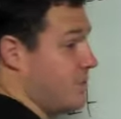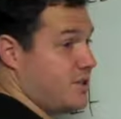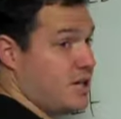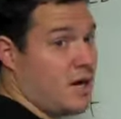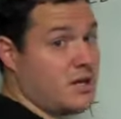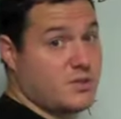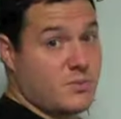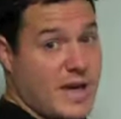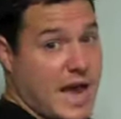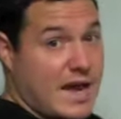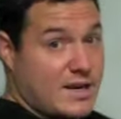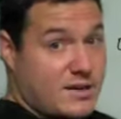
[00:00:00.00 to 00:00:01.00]
the das and we
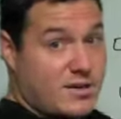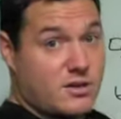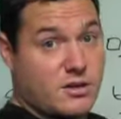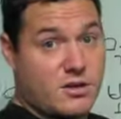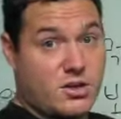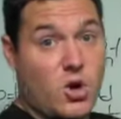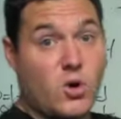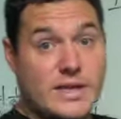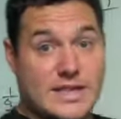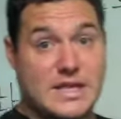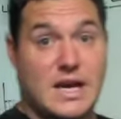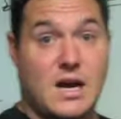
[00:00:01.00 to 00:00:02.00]
added the
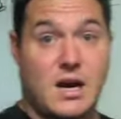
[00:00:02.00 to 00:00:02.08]
goita